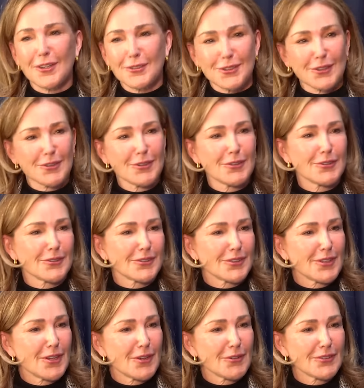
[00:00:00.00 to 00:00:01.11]
years old, you
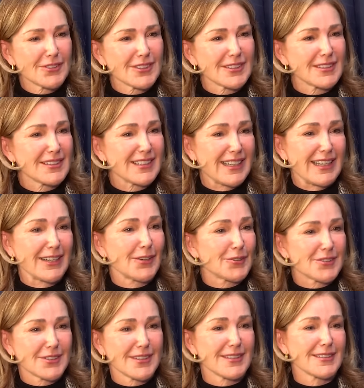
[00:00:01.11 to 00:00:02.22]
know, she's a kid or
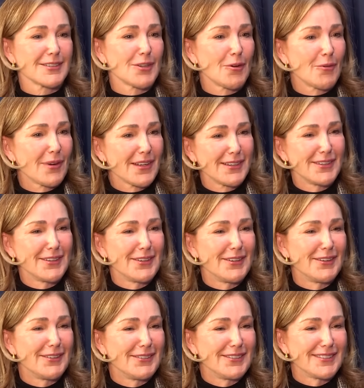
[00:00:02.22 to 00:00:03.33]
she doesn't know what
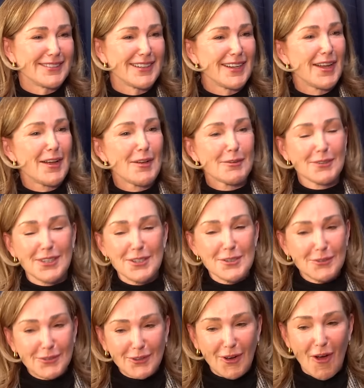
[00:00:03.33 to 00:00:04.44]
can
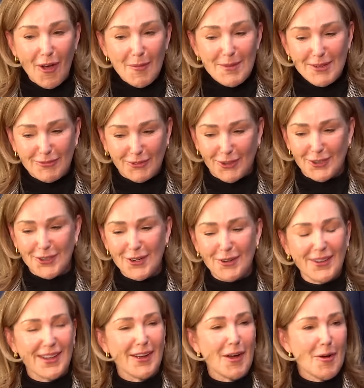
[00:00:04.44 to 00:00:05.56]
you call me for you know
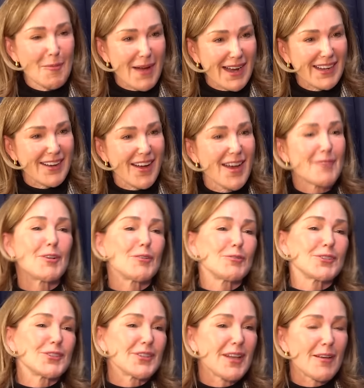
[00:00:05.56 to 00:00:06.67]
like oh my god but it
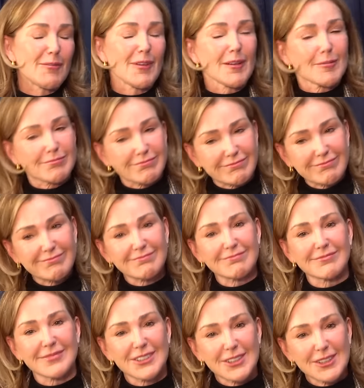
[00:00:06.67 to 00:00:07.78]
was i'm like hmm,
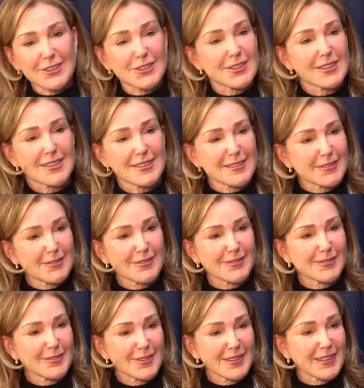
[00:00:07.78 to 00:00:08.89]
she's just
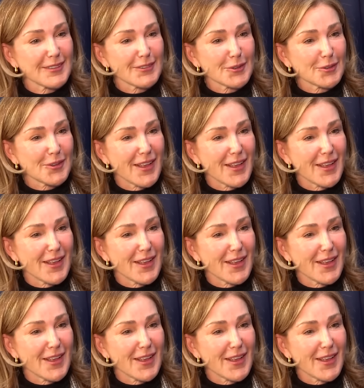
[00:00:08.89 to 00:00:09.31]
living her